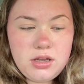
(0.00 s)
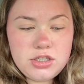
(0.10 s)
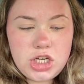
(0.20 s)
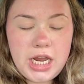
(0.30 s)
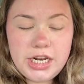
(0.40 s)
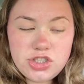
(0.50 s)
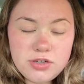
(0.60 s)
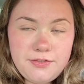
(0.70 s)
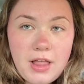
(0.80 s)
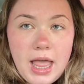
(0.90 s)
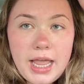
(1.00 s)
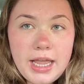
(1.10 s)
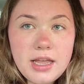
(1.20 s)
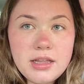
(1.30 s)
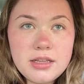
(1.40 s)
change your
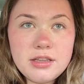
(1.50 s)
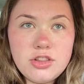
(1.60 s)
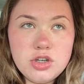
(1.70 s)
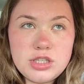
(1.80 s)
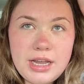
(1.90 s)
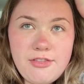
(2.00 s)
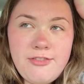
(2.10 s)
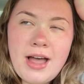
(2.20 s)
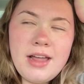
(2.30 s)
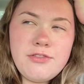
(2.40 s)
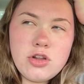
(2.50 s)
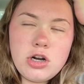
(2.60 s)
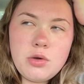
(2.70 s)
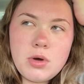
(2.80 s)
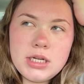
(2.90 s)
flight there's like a
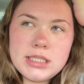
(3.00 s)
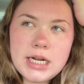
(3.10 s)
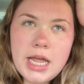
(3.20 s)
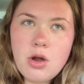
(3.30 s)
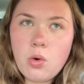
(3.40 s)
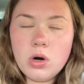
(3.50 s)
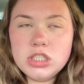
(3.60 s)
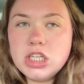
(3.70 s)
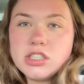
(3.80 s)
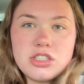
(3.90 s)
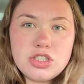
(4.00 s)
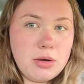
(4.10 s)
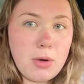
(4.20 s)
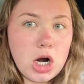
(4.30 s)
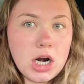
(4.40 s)
5.31 tonight or just
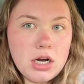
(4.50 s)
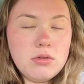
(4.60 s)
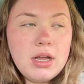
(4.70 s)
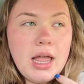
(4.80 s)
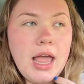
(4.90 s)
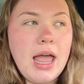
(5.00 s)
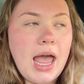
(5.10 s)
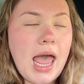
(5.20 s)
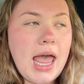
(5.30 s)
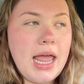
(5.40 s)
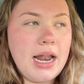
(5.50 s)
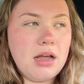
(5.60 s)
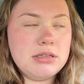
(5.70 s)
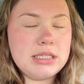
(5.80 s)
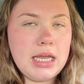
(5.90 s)
tomorrow. And I
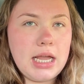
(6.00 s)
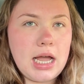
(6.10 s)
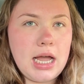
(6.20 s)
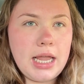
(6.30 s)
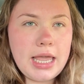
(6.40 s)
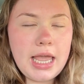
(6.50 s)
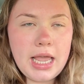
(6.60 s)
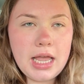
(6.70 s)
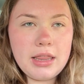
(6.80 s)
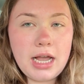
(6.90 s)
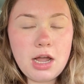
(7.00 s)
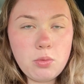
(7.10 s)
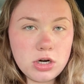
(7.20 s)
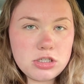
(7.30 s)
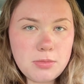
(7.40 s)
was like, I can't, like I
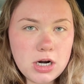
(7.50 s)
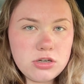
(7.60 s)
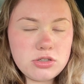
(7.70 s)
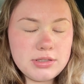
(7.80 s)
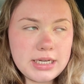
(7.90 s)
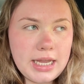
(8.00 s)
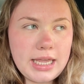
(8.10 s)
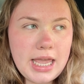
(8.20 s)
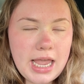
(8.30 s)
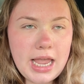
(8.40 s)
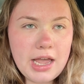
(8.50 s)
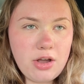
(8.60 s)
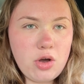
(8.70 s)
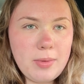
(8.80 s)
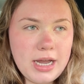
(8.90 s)
work tomorrow. So I was like, I can't
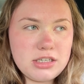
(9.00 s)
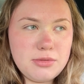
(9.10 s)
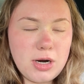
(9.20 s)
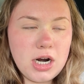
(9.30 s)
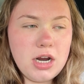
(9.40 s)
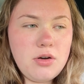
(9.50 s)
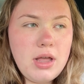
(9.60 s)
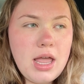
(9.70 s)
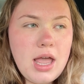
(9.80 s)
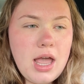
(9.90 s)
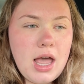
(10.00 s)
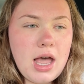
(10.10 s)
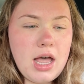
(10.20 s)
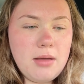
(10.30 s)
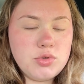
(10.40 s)
go back tomorrow.
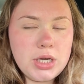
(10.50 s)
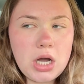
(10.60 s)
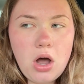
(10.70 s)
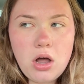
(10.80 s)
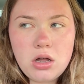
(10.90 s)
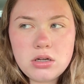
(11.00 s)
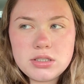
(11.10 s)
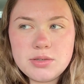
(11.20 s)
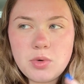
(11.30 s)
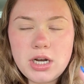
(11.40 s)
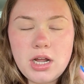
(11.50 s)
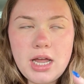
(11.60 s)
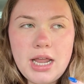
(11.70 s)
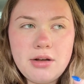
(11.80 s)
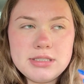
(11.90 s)
Um, so I called and
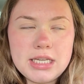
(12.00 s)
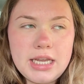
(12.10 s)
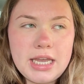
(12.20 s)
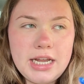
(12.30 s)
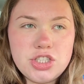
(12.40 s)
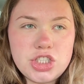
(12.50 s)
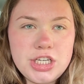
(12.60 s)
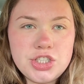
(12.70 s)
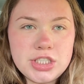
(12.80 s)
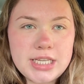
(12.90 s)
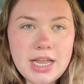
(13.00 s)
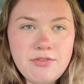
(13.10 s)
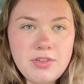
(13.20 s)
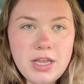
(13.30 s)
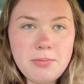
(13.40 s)
whatnot, and I was like, can I just change the second
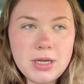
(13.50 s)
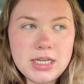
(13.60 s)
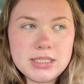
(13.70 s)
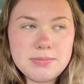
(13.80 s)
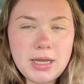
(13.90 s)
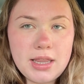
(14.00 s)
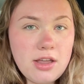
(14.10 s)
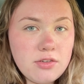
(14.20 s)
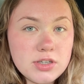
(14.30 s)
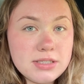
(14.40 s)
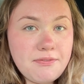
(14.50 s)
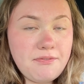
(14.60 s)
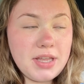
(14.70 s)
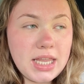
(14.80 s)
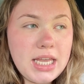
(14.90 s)
flight because my layover is in
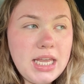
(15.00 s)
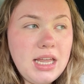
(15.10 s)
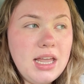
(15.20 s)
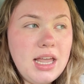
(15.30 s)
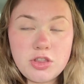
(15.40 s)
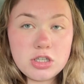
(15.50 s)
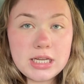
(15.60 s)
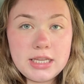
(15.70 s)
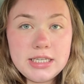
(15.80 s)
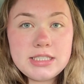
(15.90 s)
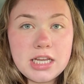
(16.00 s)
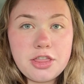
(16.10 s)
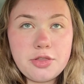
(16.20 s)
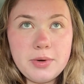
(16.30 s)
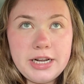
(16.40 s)
Philly? There's at least like
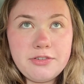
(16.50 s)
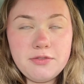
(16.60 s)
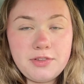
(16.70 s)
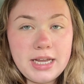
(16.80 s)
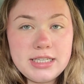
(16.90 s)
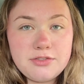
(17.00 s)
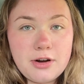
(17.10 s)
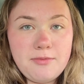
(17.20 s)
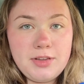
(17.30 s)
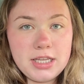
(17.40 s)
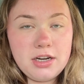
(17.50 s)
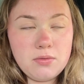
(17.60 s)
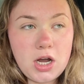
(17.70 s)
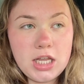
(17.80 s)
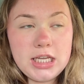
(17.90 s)
three different flights from Philly to
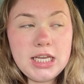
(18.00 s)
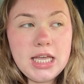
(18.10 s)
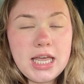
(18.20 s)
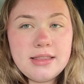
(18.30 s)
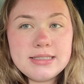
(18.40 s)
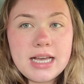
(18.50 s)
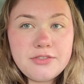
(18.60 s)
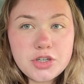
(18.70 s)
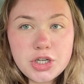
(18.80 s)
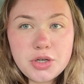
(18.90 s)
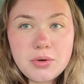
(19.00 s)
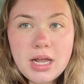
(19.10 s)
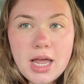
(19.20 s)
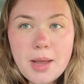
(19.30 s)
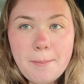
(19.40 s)
Raleigh this afternoon,
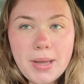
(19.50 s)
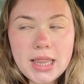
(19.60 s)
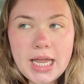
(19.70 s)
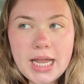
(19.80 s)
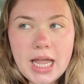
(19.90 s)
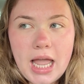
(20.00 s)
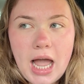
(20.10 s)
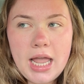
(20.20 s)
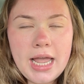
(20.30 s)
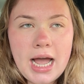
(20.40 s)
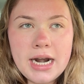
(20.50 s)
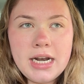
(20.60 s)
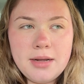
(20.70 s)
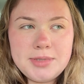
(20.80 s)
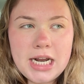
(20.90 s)
but like it hadn't
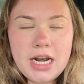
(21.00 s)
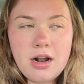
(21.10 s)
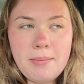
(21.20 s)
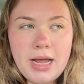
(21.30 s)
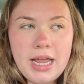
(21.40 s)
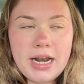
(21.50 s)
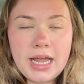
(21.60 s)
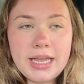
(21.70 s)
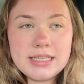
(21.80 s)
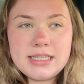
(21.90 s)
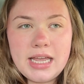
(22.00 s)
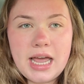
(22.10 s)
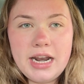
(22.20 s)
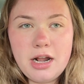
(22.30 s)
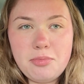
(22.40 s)
updated on my end. I guess they
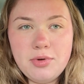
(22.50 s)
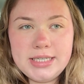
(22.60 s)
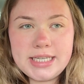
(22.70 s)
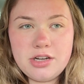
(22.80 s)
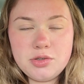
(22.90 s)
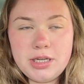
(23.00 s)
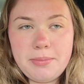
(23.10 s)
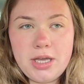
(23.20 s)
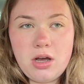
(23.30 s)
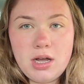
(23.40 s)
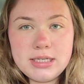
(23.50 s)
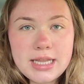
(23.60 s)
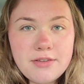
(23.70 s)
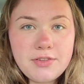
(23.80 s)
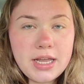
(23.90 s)
ended up rescheduling me onto
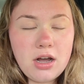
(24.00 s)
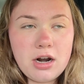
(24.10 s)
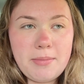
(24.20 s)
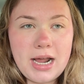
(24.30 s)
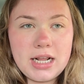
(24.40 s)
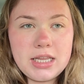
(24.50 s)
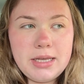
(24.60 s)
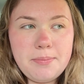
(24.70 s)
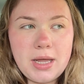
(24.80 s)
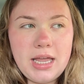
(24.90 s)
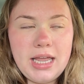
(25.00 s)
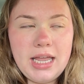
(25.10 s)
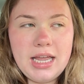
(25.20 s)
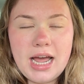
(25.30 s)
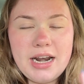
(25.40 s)
that flight automatically, but
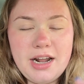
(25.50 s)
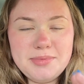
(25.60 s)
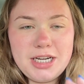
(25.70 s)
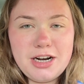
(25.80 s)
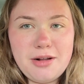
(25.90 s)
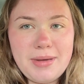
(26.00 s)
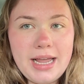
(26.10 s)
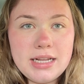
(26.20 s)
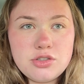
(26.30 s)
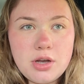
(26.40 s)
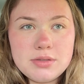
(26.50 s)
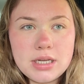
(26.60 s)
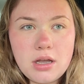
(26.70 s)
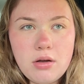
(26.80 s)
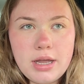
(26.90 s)
it hadn't updated on my end. So I was
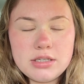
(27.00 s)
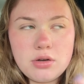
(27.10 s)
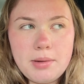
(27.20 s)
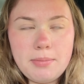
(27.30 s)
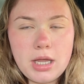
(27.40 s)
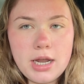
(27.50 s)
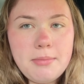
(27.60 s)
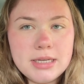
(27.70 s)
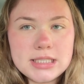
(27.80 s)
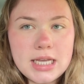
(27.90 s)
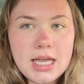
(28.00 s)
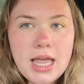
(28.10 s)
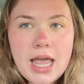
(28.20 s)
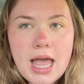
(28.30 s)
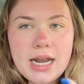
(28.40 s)
like, okay, so I'm gonna miss it.
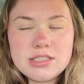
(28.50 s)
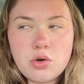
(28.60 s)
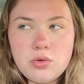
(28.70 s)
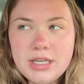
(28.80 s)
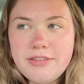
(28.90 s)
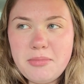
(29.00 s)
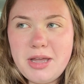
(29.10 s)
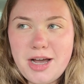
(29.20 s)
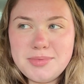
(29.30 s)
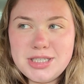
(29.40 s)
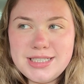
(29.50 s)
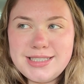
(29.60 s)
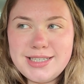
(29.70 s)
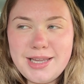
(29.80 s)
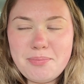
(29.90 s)
And it's only giving me options
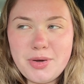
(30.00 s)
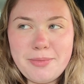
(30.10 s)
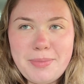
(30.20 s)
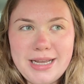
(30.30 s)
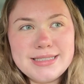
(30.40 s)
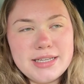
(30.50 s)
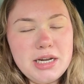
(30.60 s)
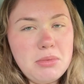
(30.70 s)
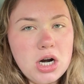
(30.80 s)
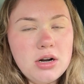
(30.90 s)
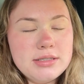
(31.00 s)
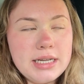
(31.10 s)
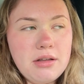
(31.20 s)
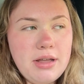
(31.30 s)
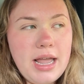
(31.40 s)
to like book basically tomorrow. I was
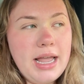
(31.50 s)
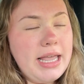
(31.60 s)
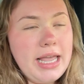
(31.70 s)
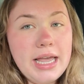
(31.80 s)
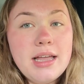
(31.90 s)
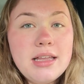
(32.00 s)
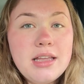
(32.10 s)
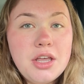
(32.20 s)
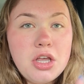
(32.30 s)
like, okay, I can't